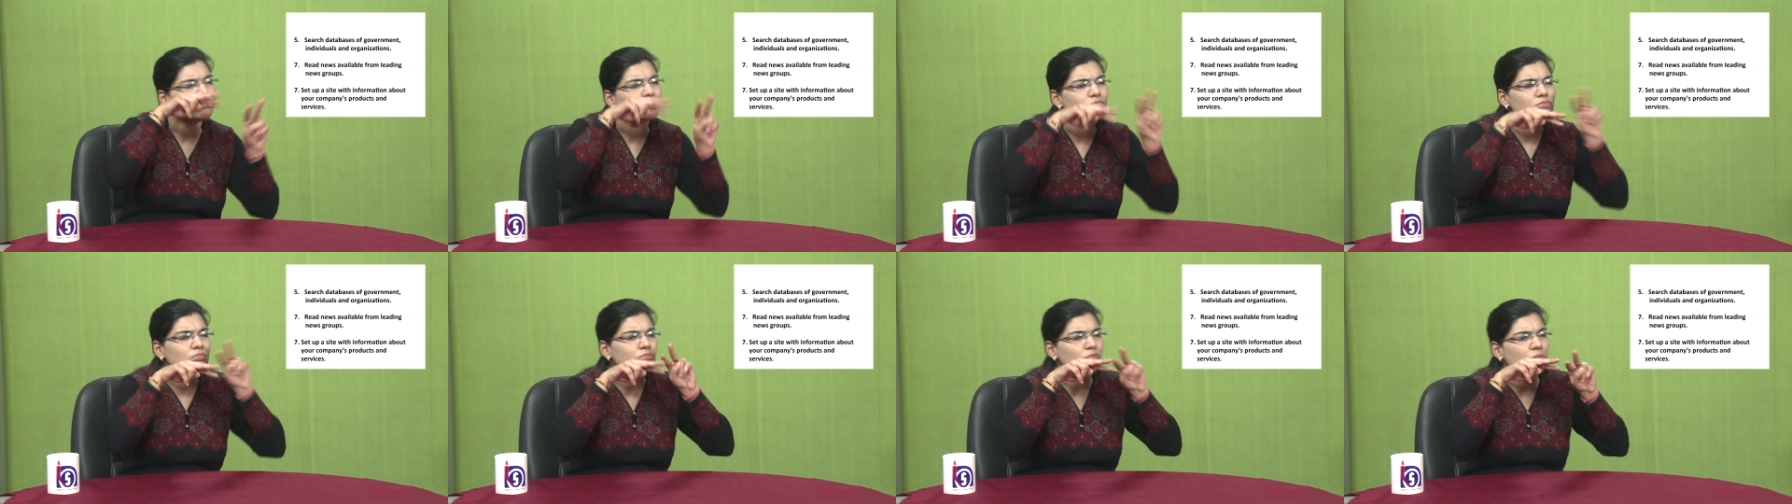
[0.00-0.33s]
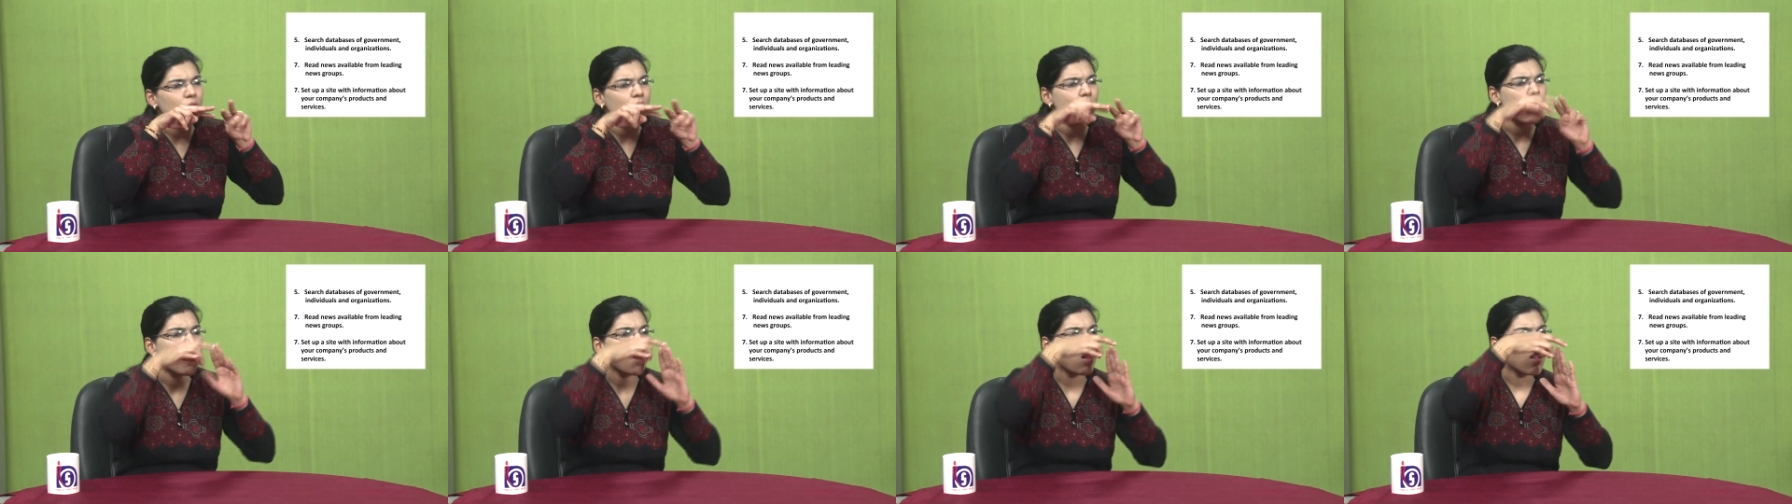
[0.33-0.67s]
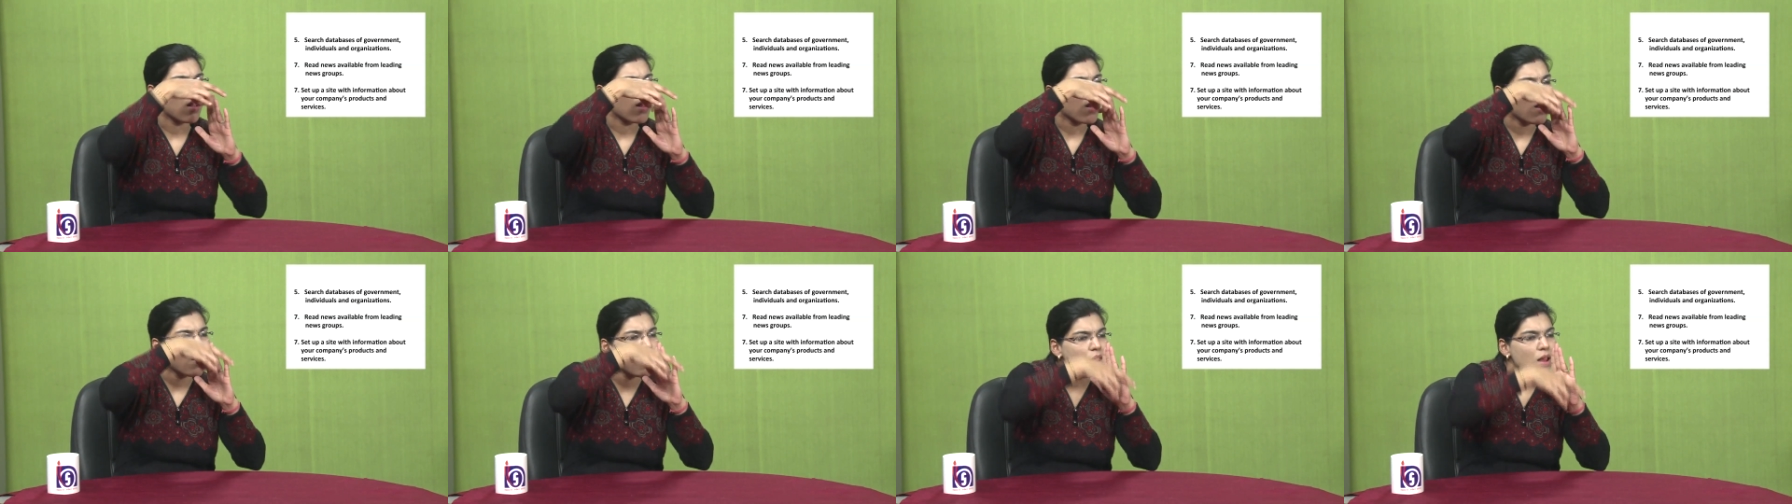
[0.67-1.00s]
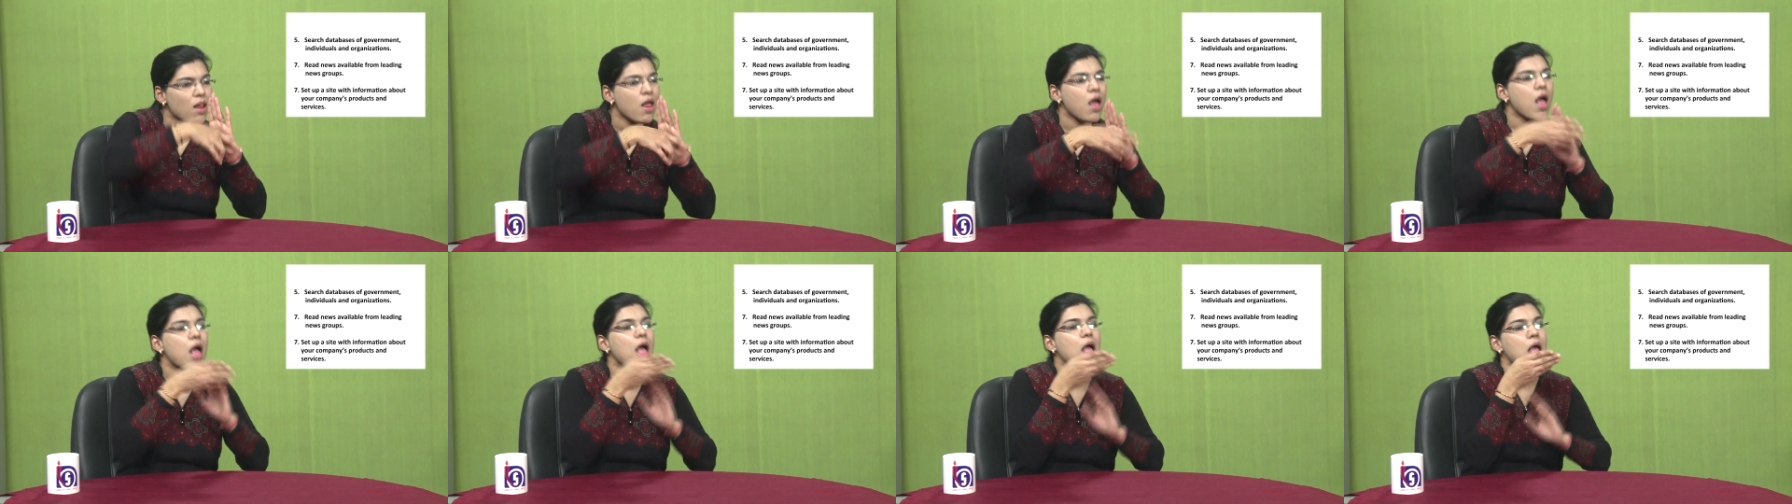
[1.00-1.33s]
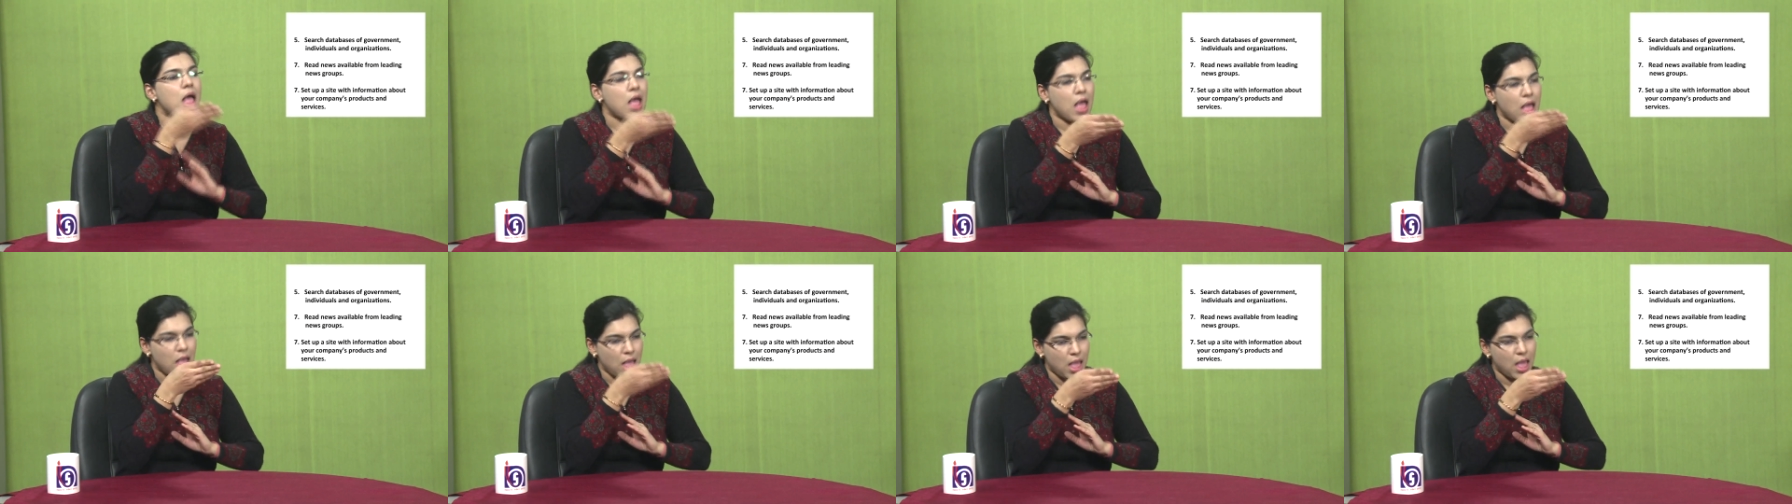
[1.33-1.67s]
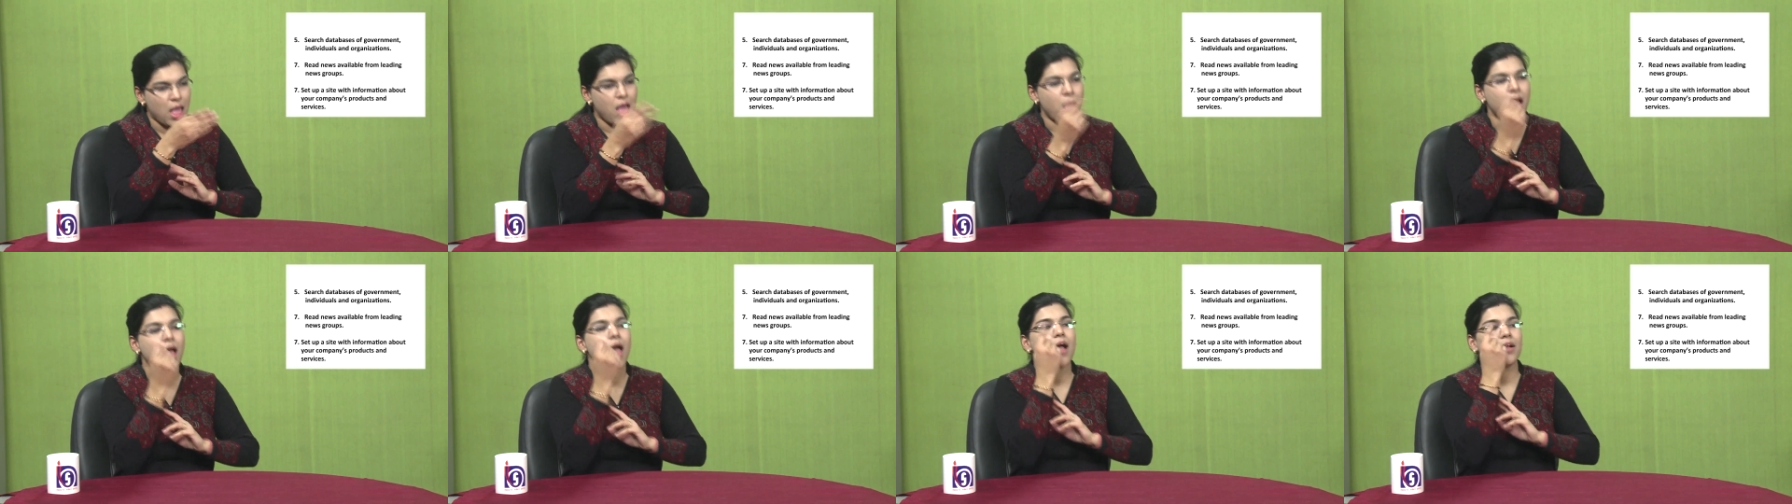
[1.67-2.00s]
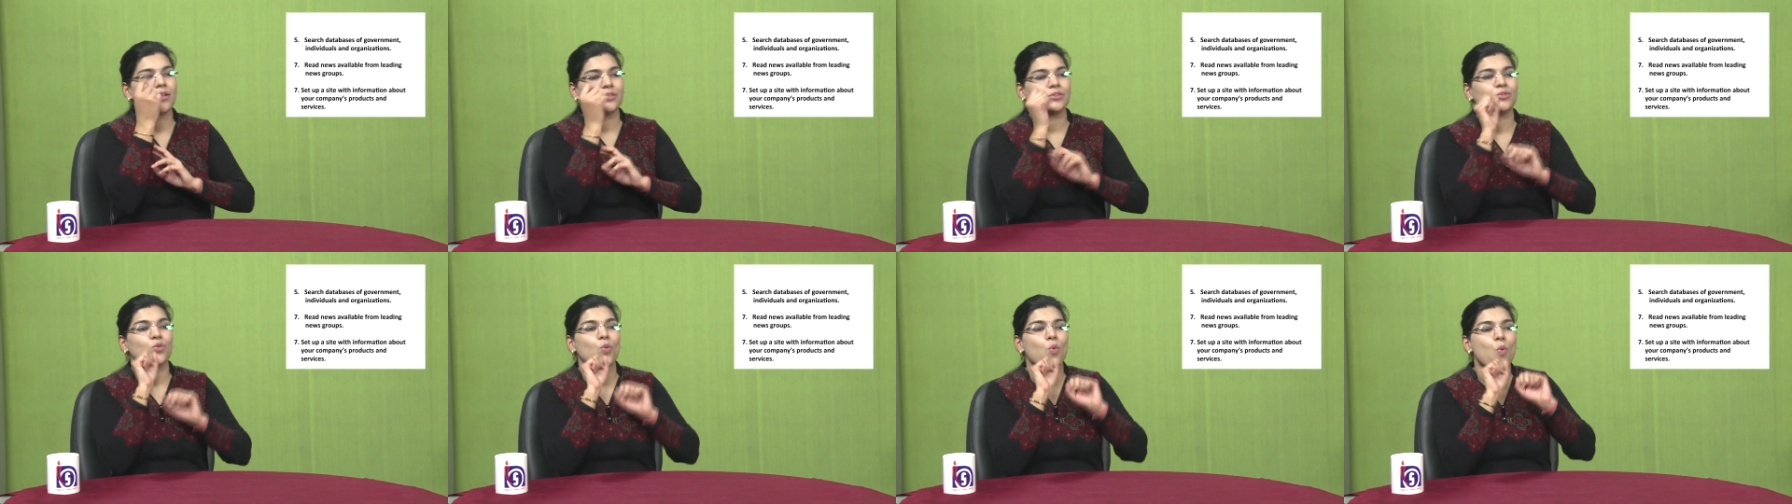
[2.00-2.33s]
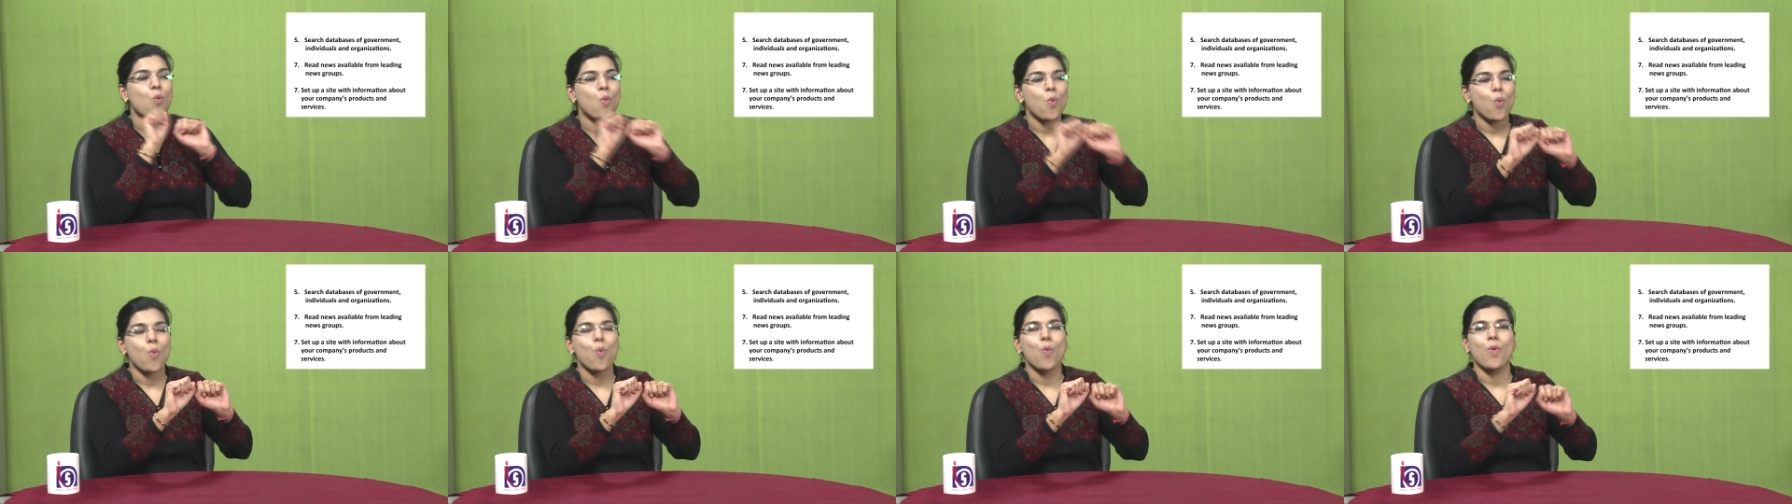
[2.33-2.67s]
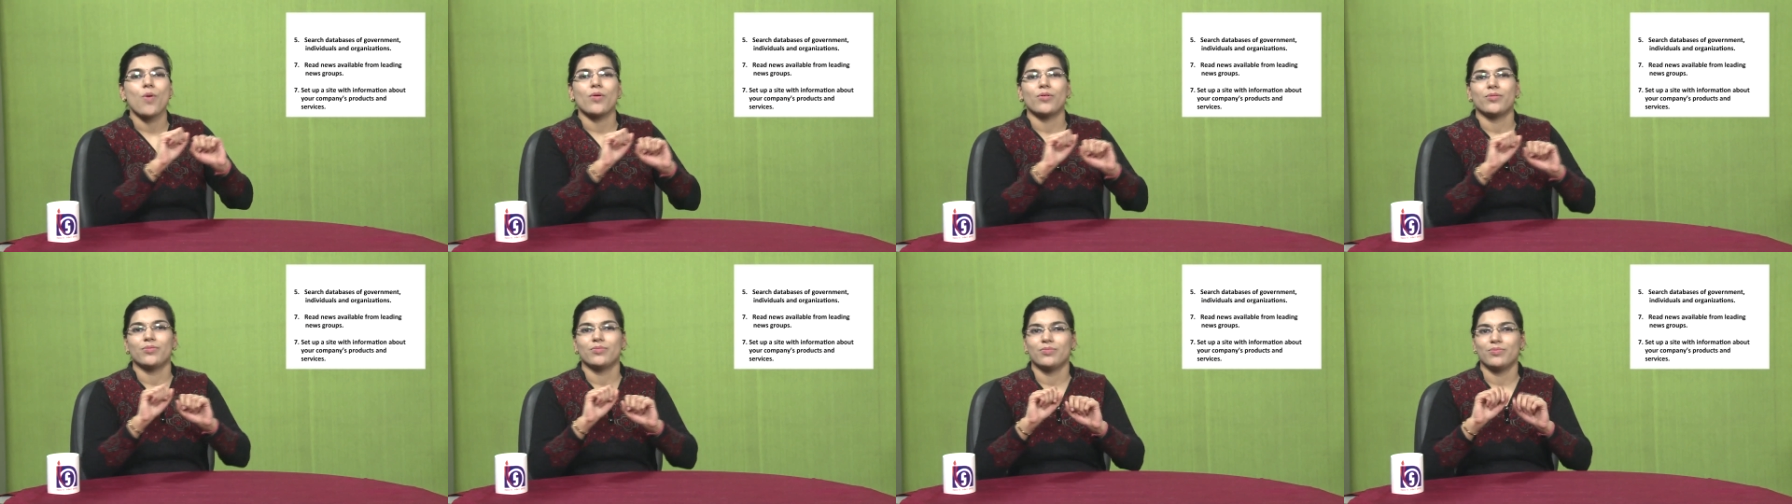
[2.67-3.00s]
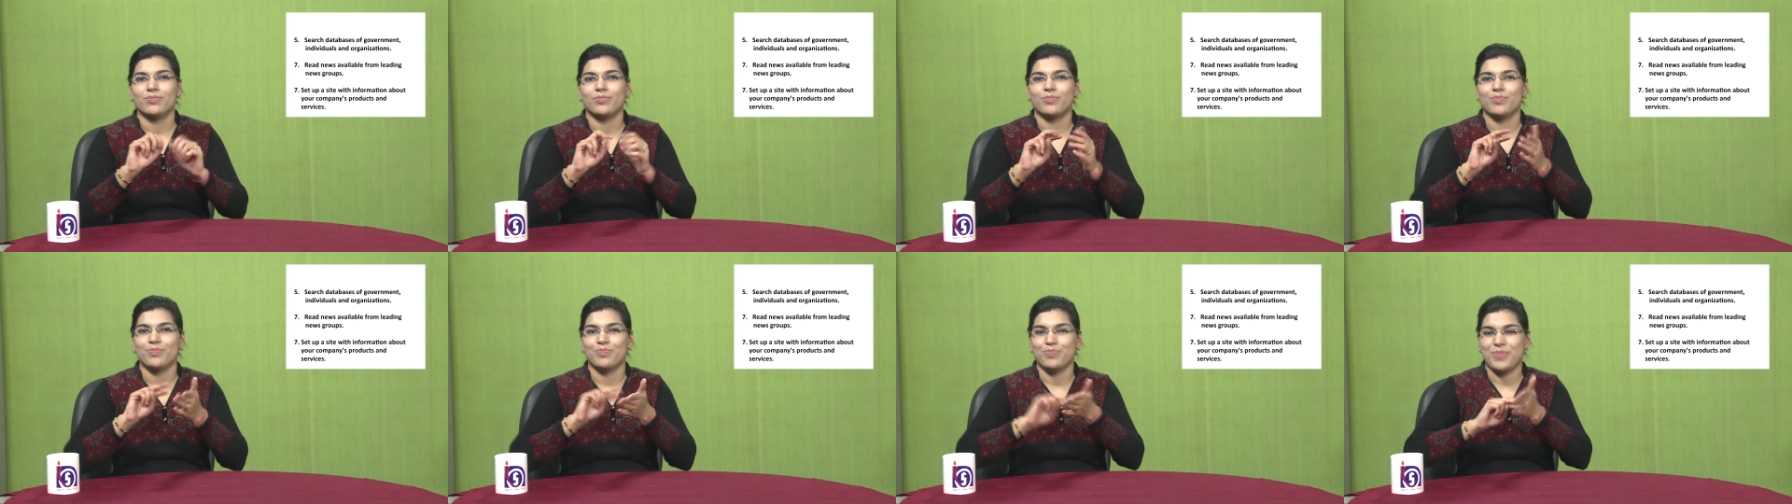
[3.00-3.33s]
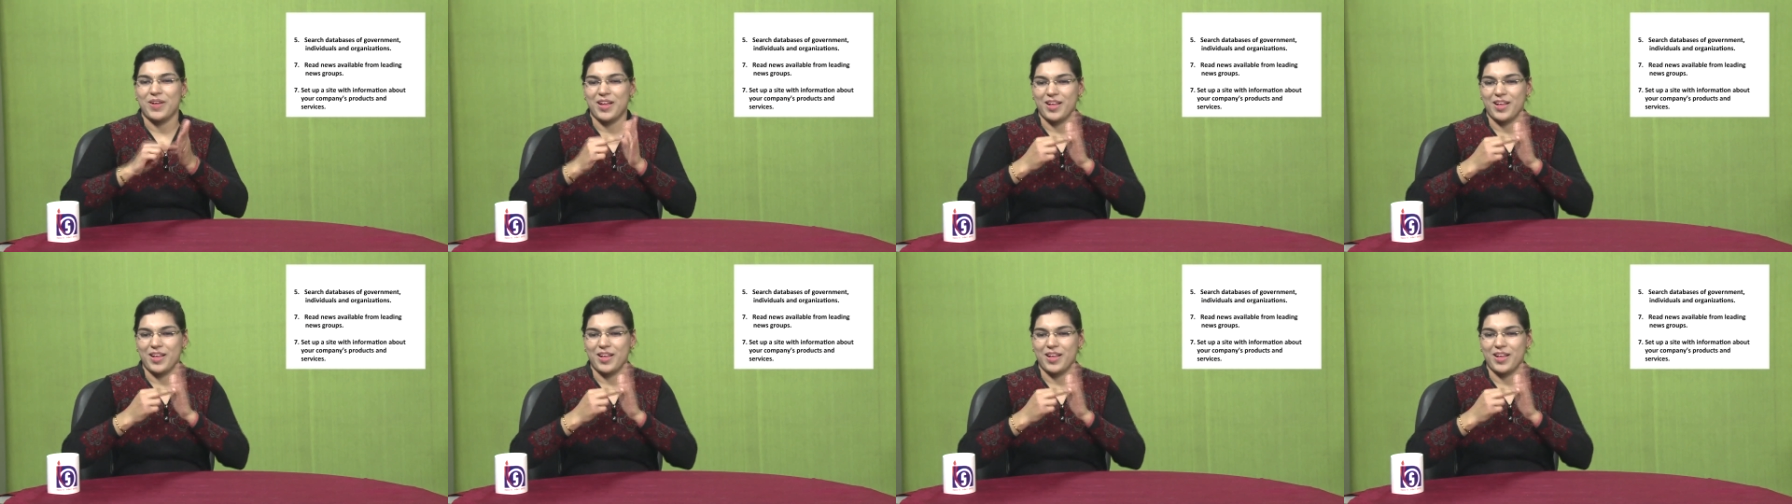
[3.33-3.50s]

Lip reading: so that people can go through the information.